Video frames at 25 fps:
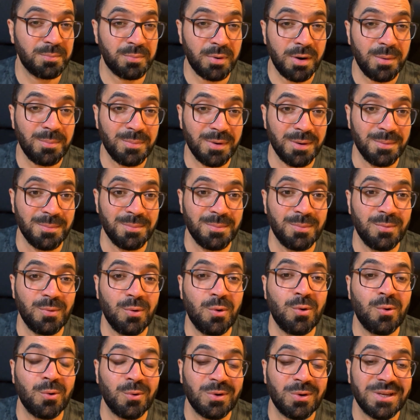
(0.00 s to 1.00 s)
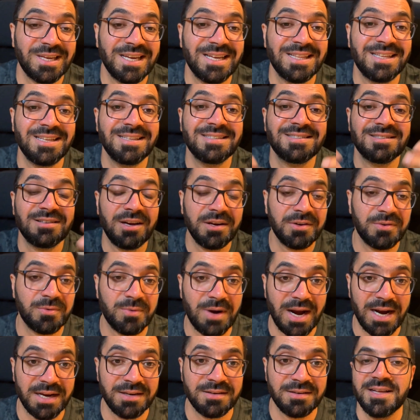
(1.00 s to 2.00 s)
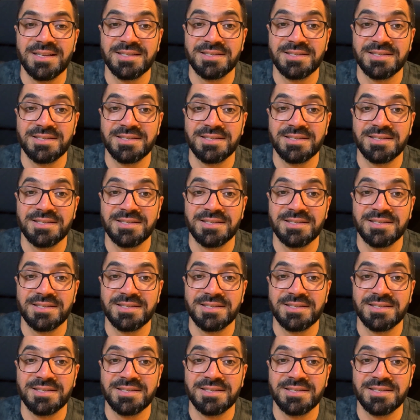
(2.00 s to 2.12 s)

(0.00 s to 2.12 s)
problem or getting sidetracked.